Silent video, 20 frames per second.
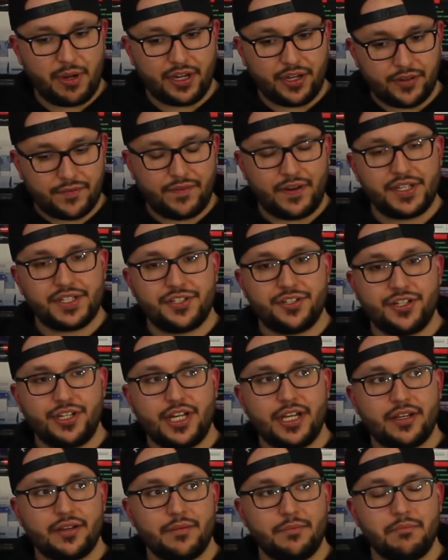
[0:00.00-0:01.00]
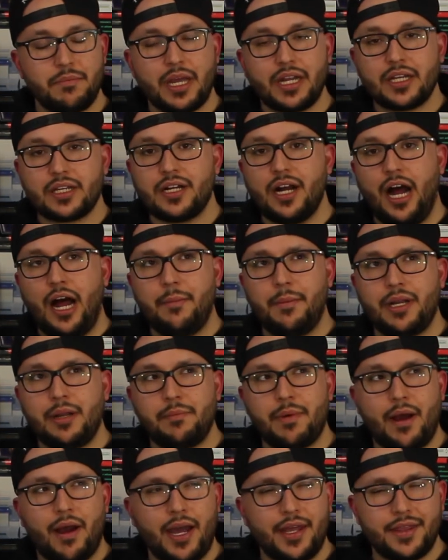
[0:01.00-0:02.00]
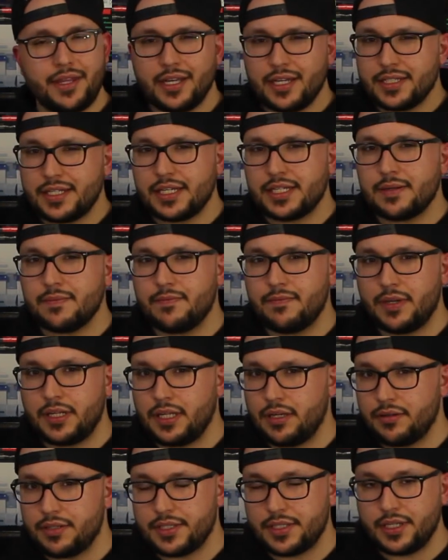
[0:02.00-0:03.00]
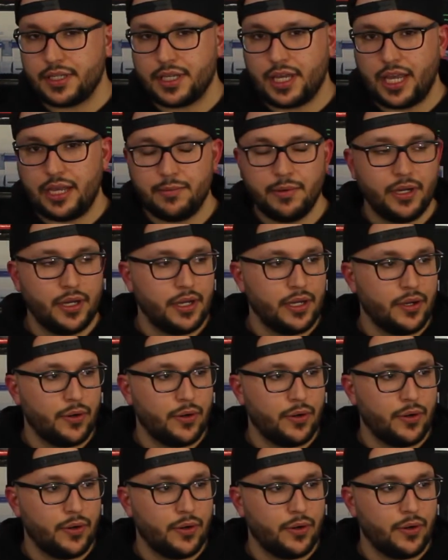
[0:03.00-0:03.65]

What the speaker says: my good friend Janique made a comment about, I think it's like some videos in the game,